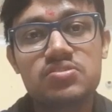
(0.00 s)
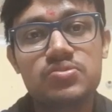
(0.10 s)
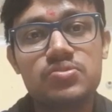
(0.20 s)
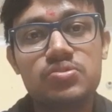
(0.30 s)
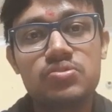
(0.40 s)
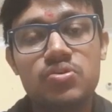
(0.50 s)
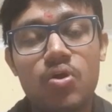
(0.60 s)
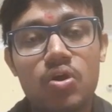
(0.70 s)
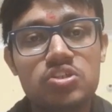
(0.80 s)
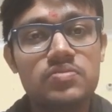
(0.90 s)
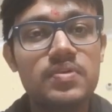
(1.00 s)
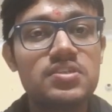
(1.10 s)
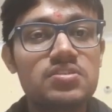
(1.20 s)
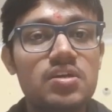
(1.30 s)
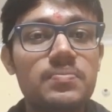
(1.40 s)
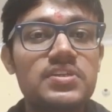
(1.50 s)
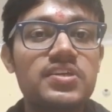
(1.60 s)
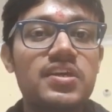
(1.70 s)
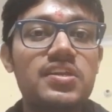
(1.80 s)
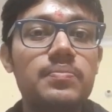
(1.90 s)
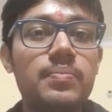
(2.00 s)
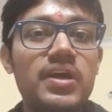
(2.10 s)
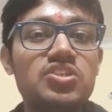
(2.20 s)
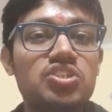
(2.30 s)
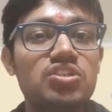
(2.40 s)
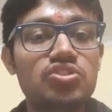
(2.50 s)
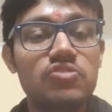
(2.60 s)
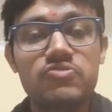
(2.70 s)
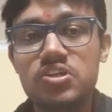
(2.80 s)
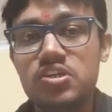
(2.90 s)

So, cosmics are basically big chunks of